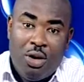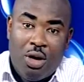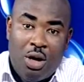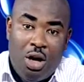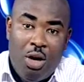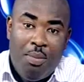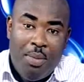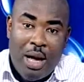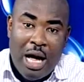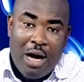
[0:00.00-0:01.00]
come
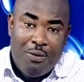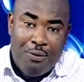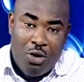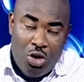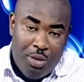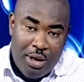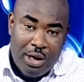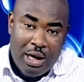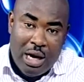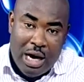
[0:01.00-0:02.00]
and follow me.
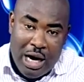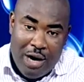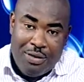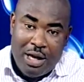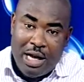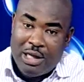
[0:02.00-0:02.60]
After that,